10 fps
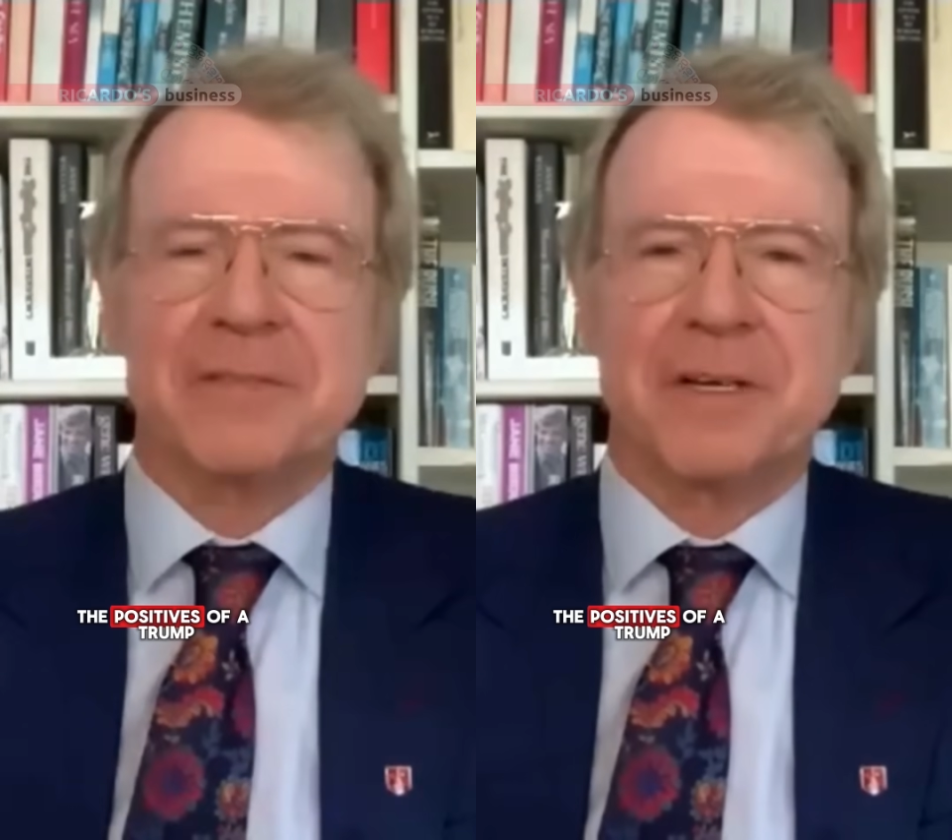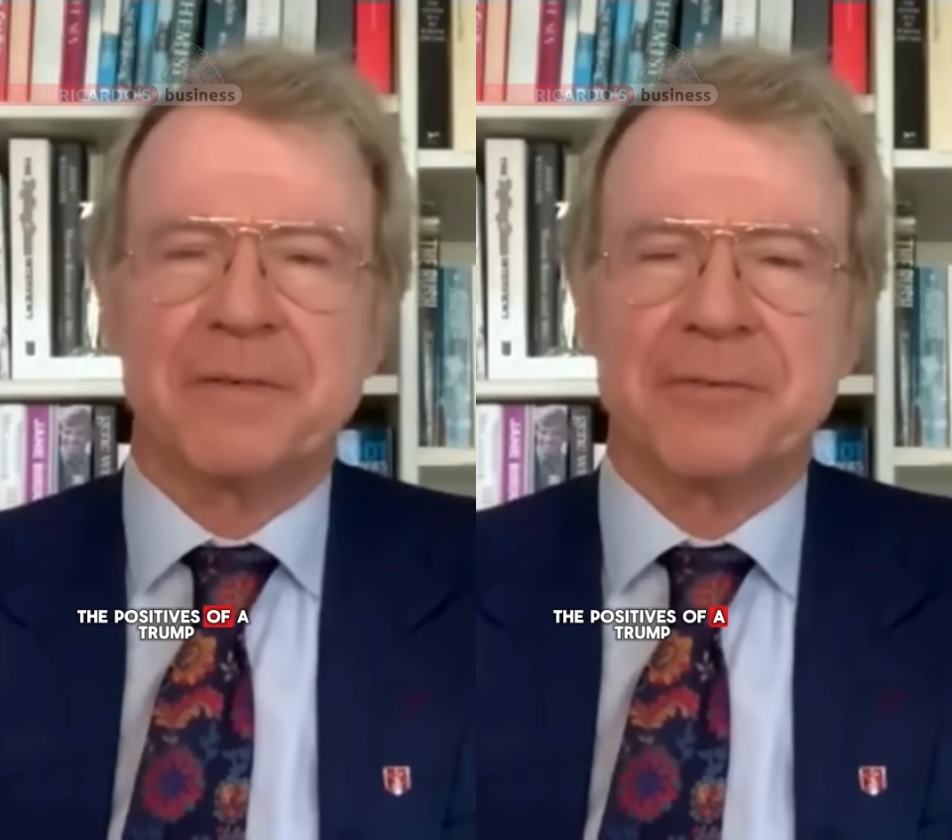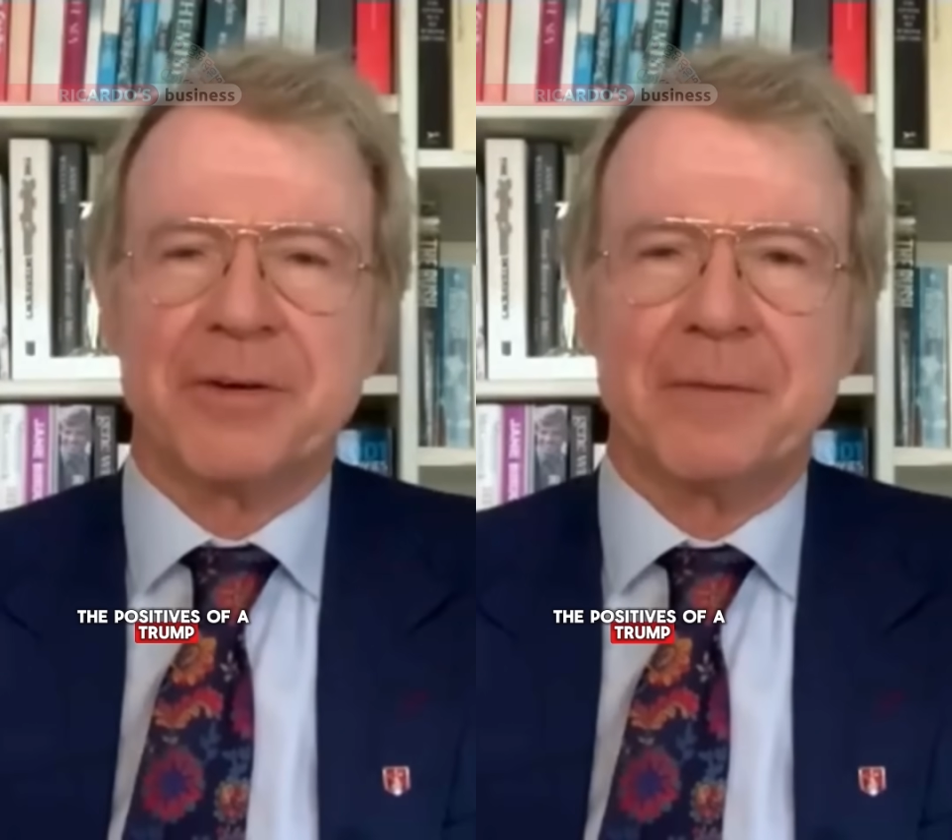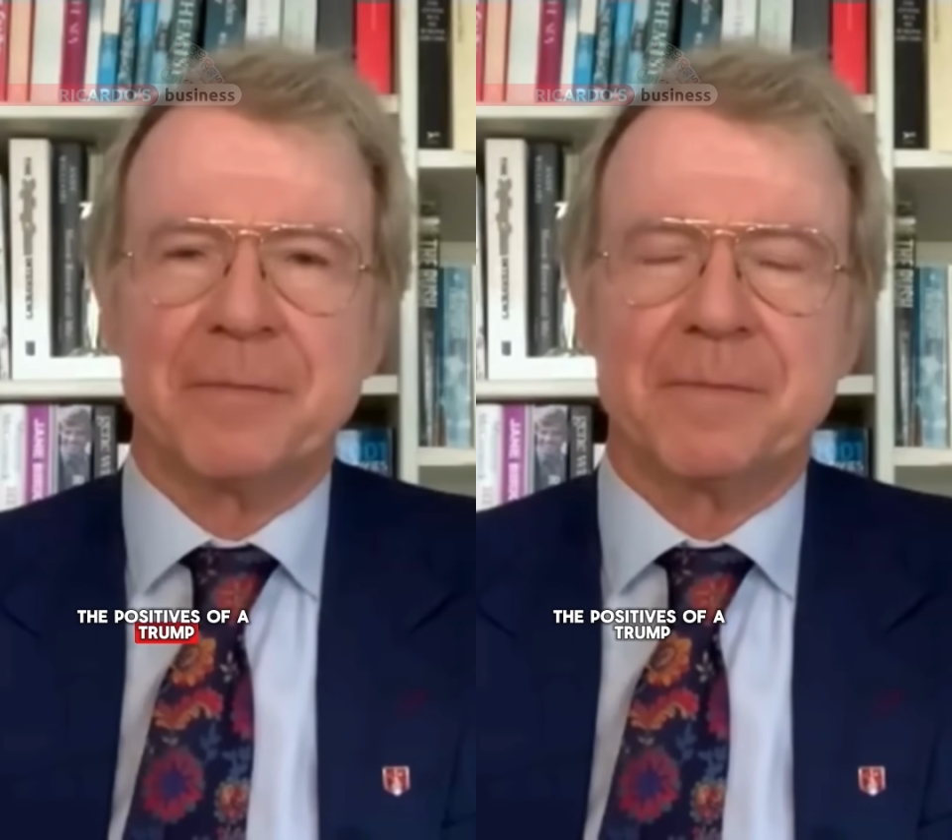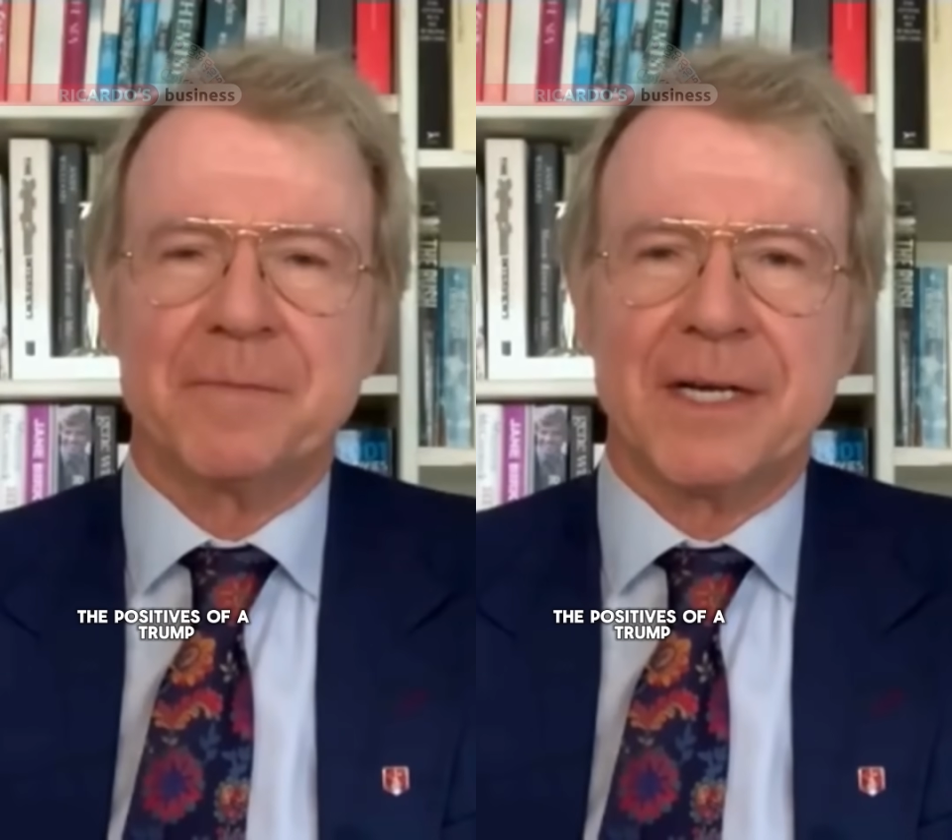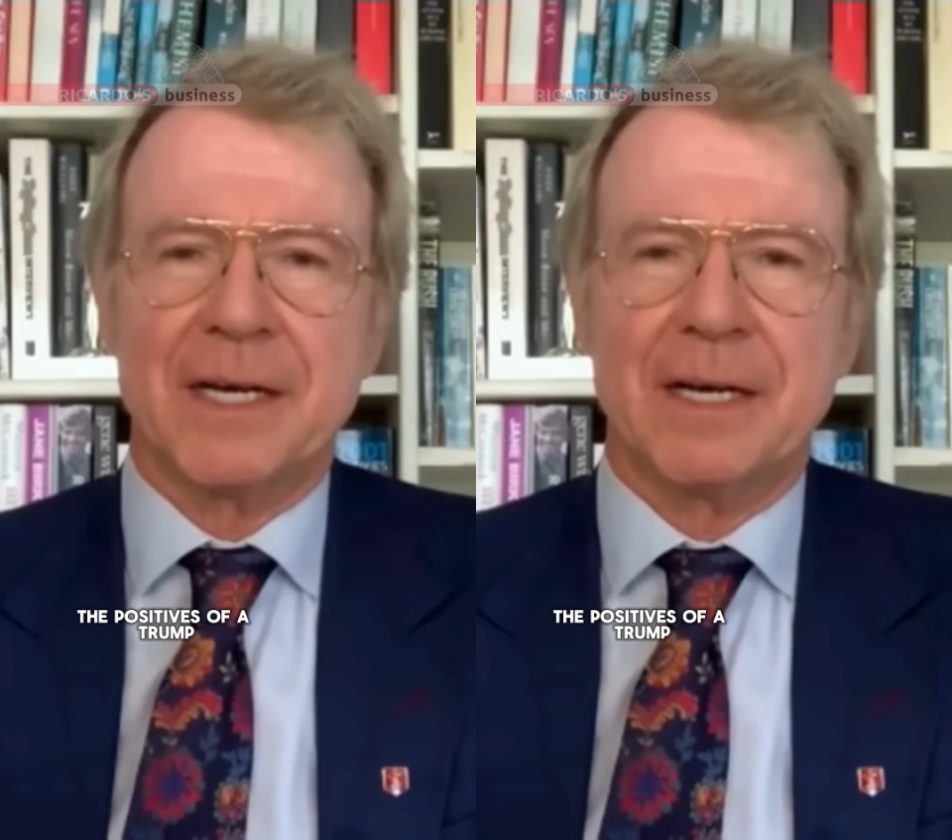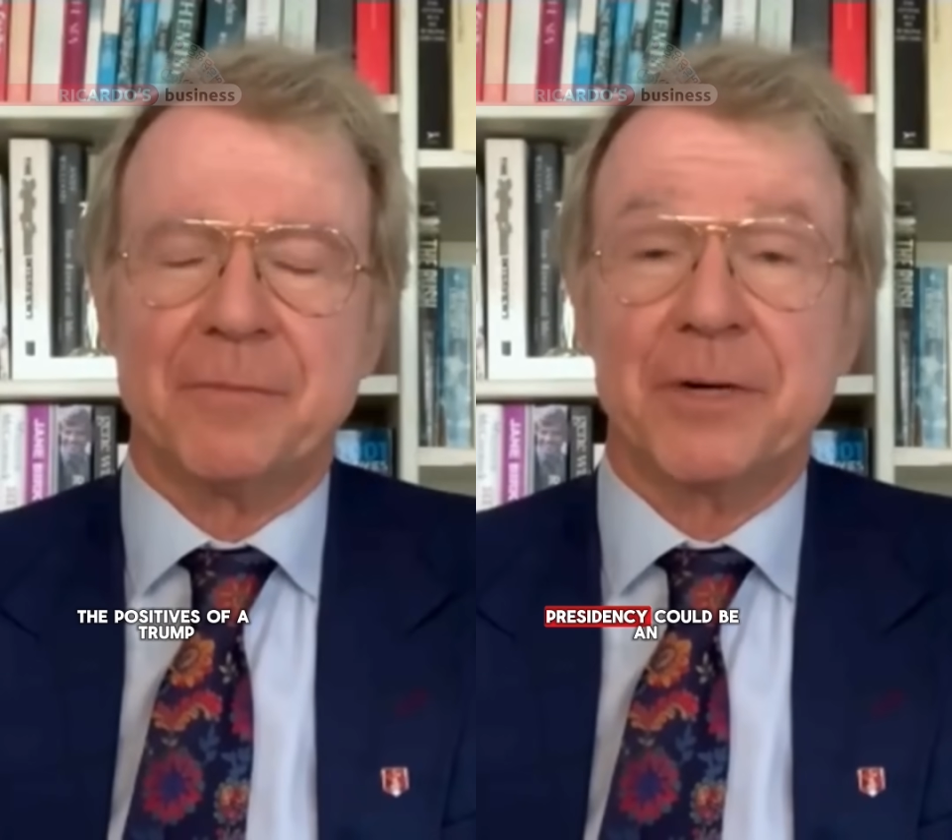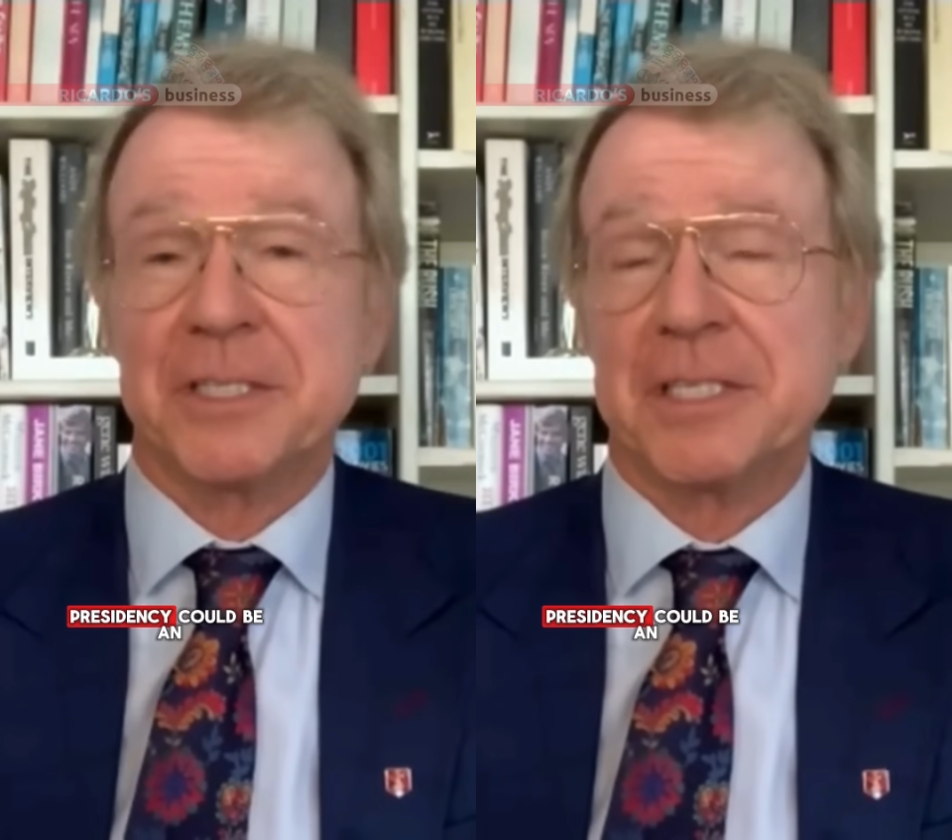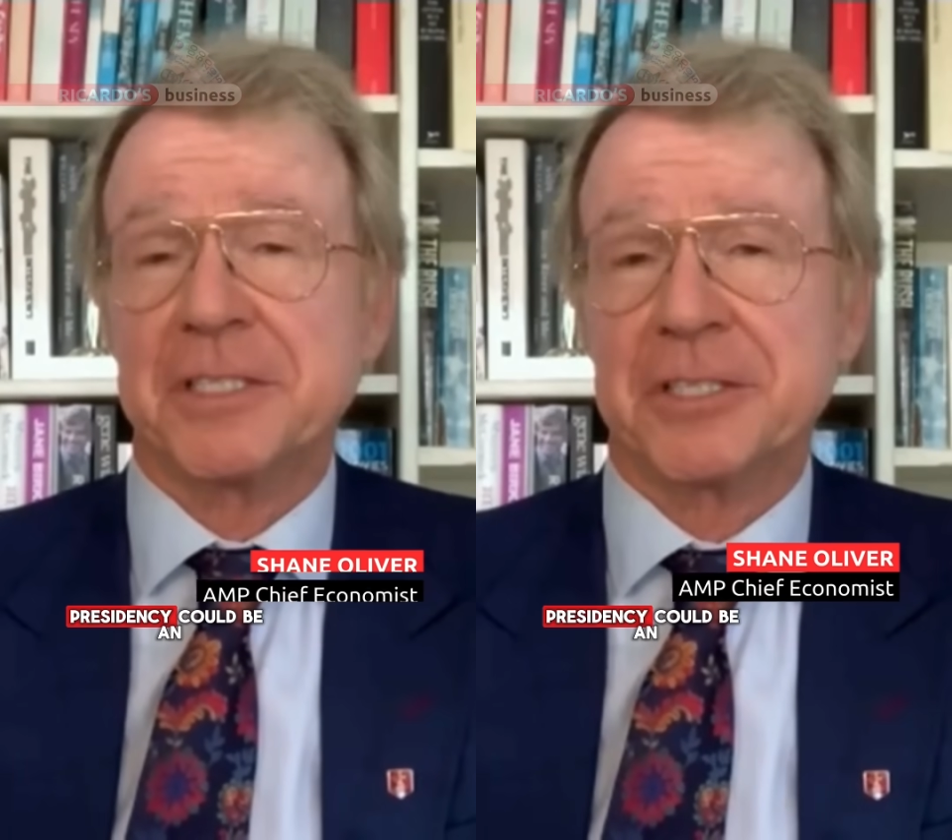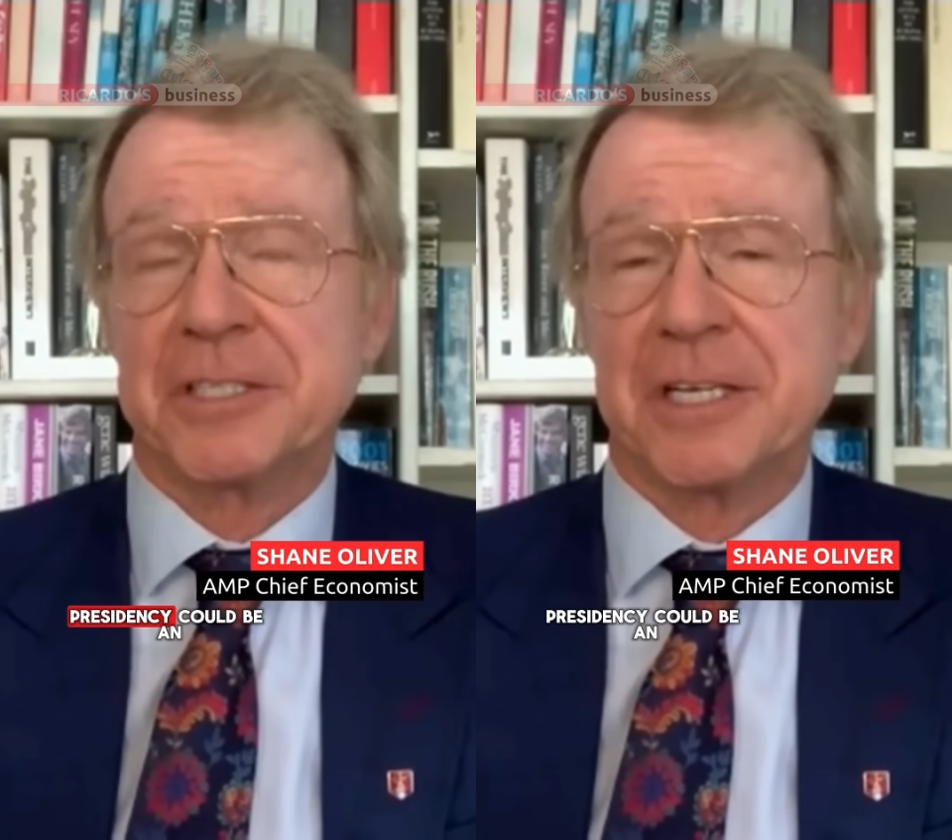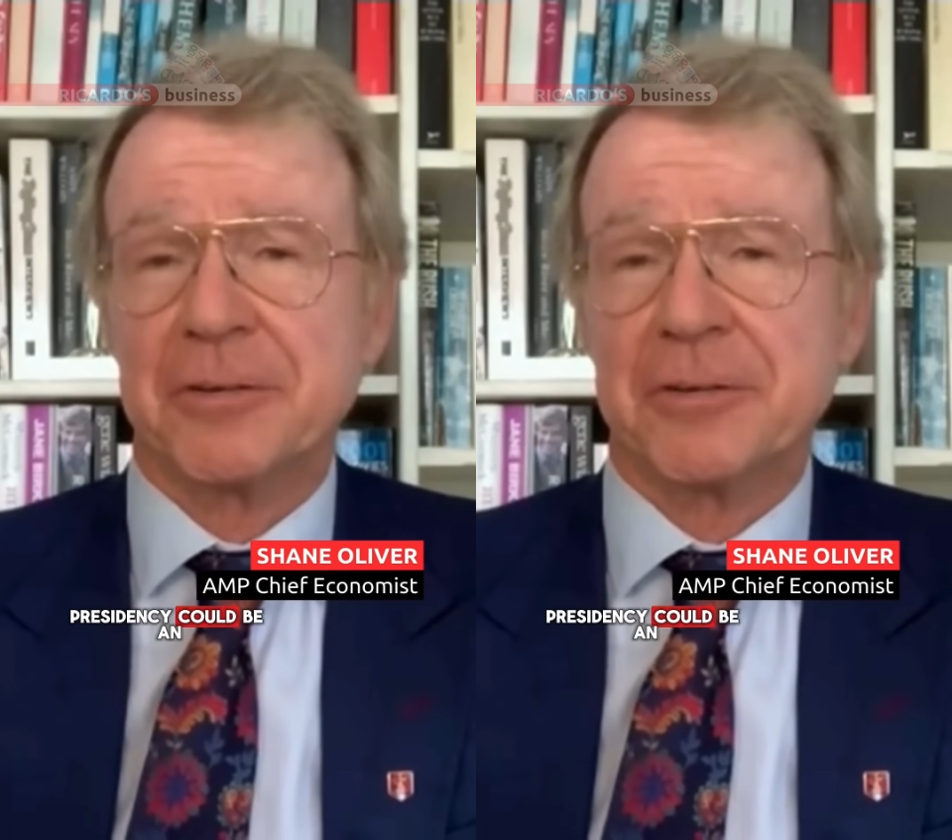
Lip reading: of a Trump presidency